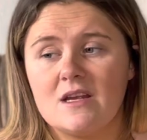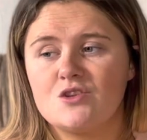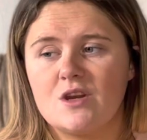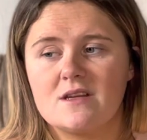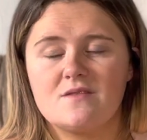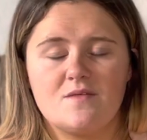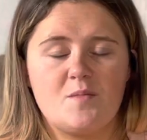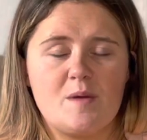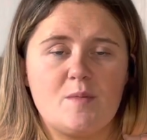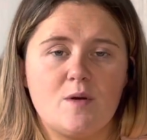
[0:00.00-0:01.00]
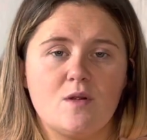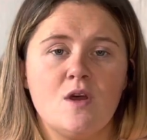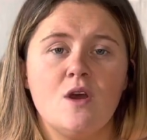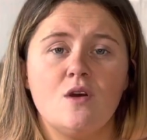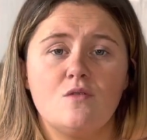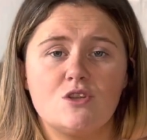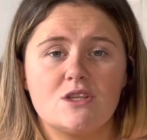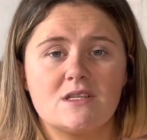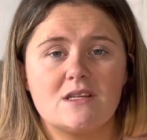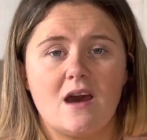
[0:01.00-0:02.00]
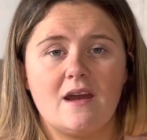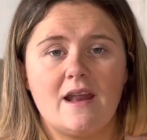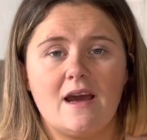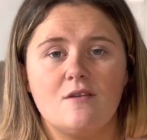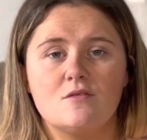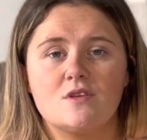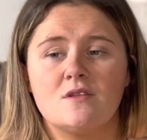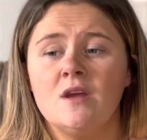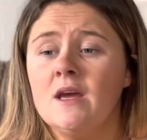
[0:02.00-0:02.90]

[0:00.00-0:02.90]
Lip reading: tricks for people who are just starting out, and